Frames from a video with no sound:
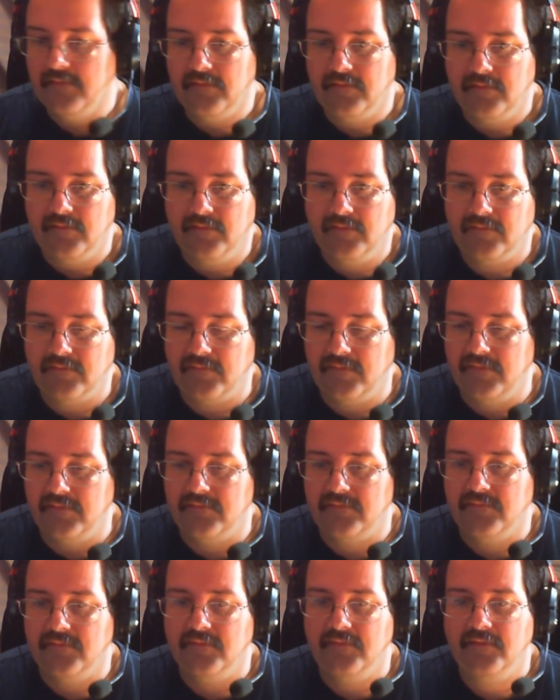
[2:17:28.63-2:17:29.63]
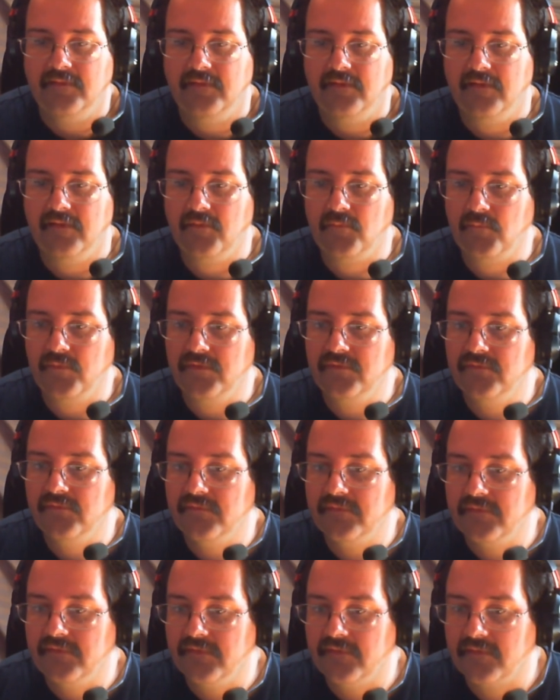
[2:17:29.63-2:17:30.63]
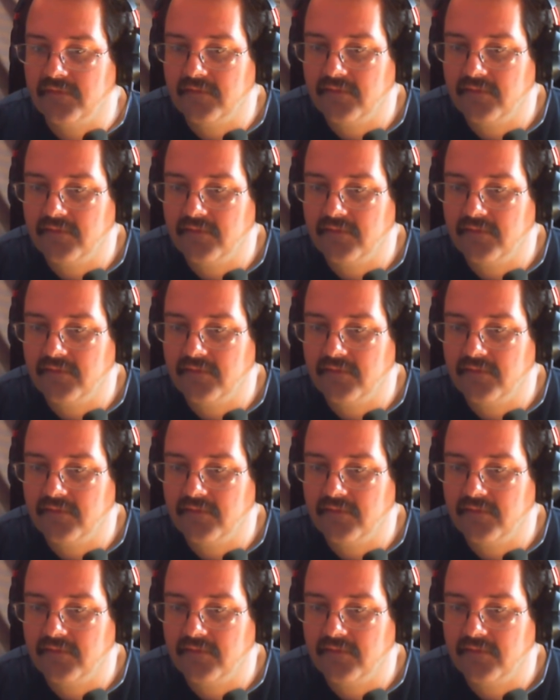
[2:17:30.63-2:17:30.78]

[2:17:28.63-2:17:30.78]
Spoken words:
Alright, how are we doing here?